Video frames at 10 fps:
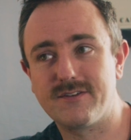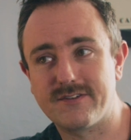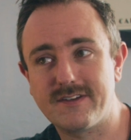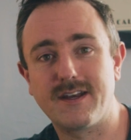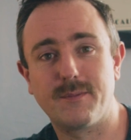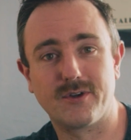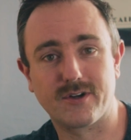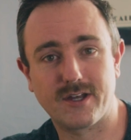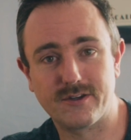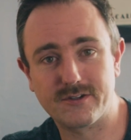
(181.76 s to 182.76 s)
to set up your
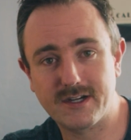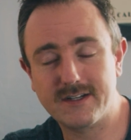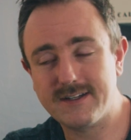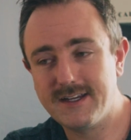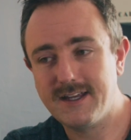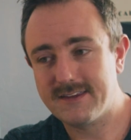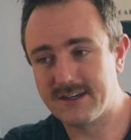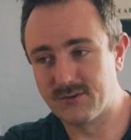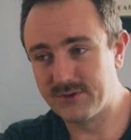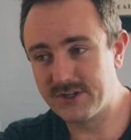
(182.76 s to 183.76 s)
color grade
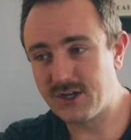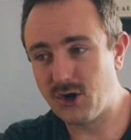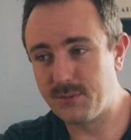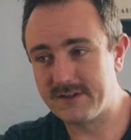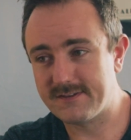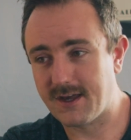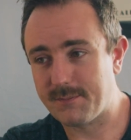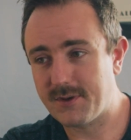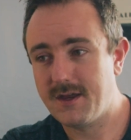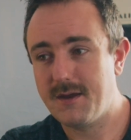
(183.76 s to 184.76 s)
that it really opens
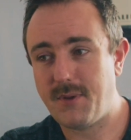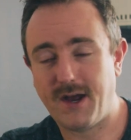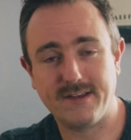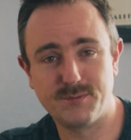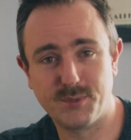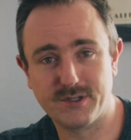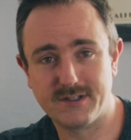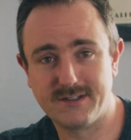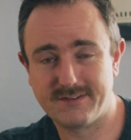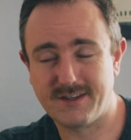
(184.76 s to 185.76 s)
up
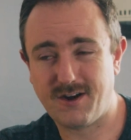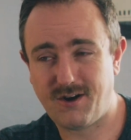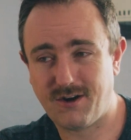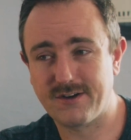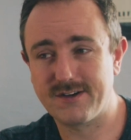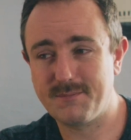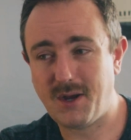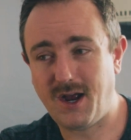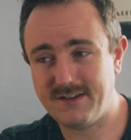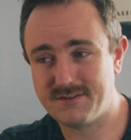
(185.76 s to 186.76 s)
possibilities that aren't
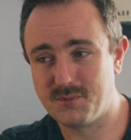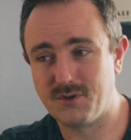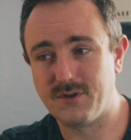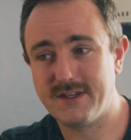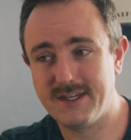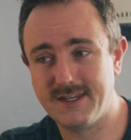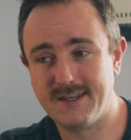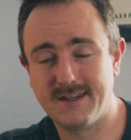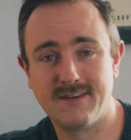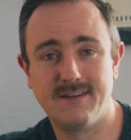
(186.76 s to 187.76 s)
possible
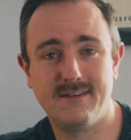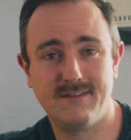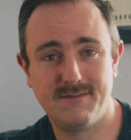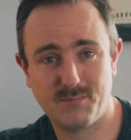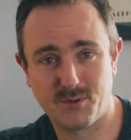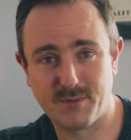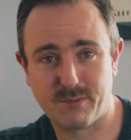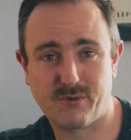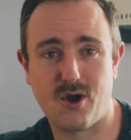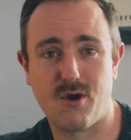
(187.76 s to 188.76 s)
in Premiere
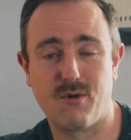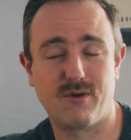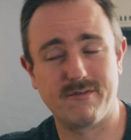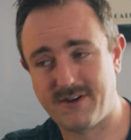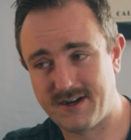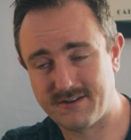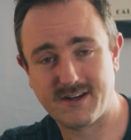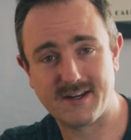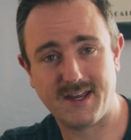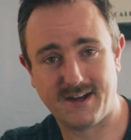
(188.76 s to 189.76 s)
Pro or Final
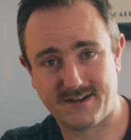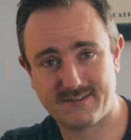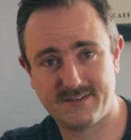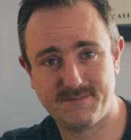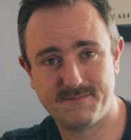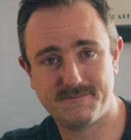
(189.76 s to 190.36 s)
Cut X.